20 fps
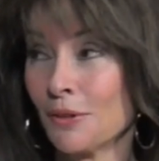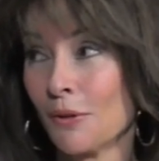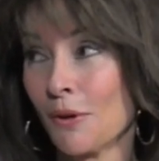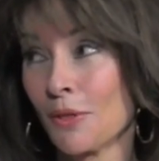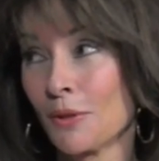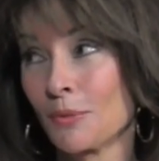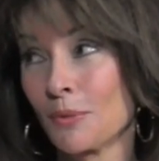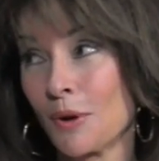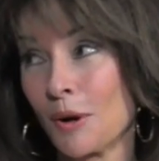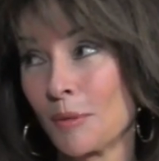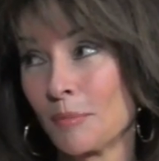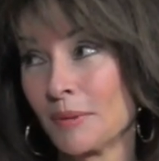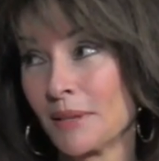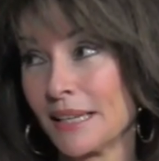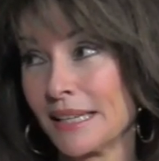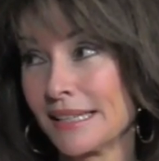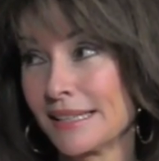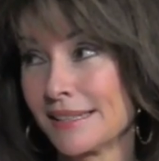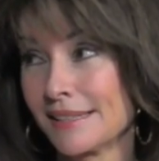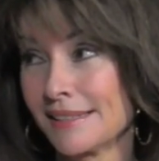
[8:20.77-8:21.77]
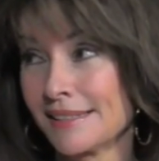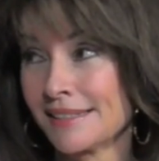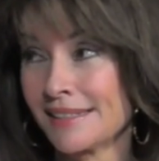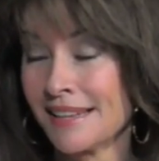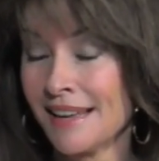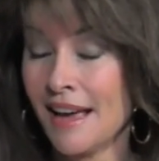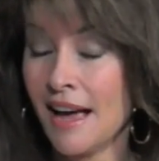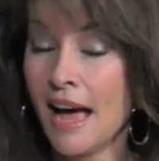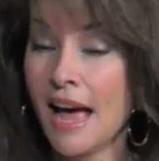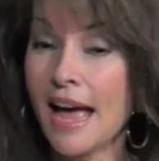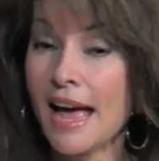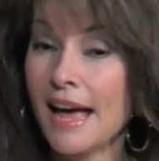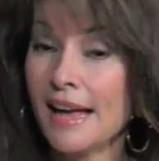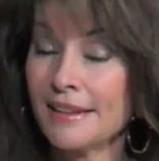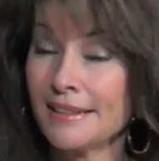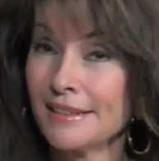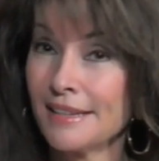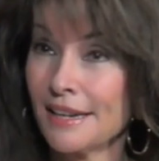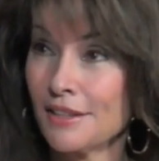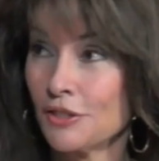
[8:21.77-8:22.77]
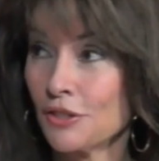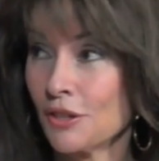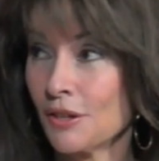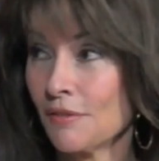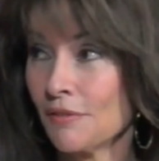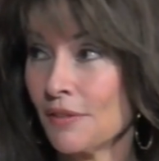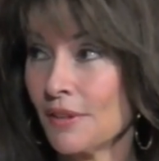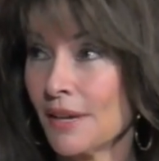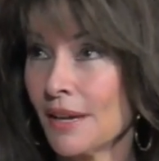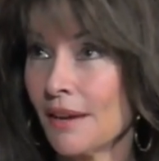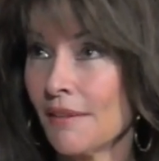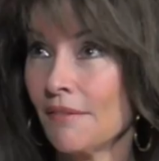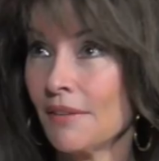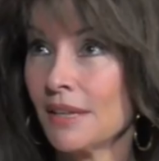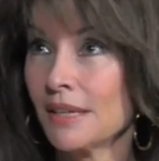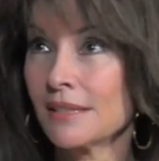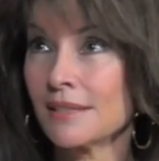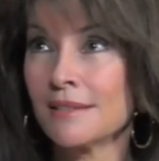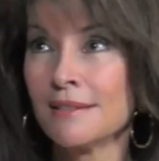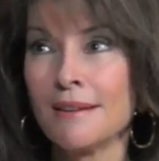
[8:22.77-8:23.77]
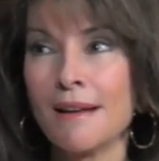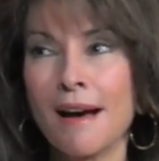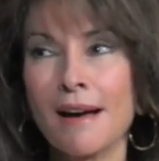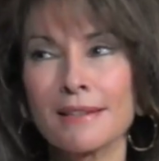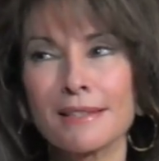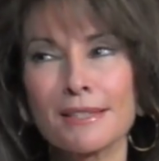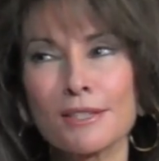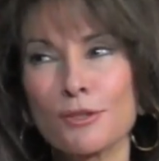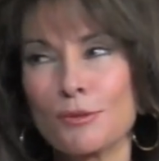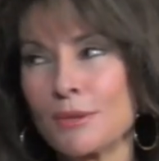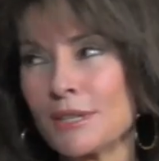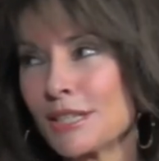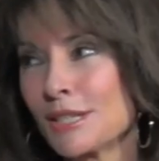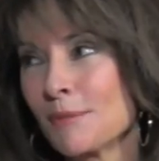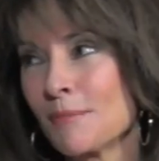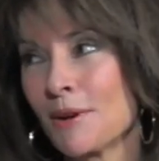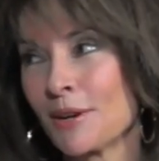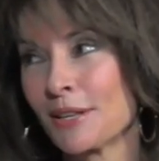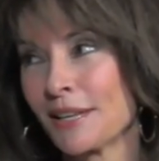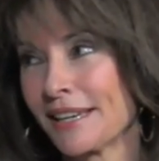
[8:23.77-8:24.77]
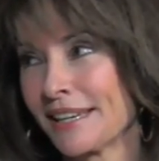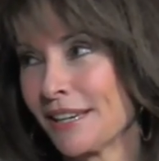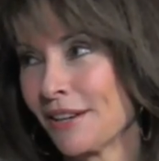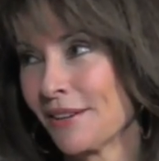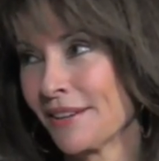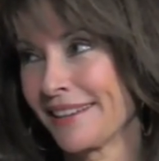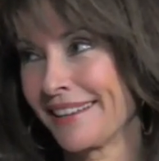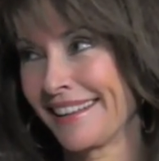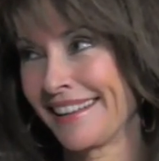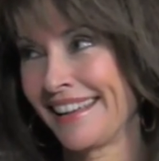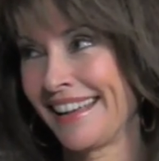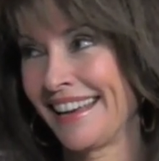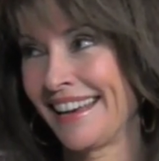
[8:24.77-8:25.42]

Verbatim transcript: in all the wrong places. Yes, yes. And yet Genevieve is not street smart like Erica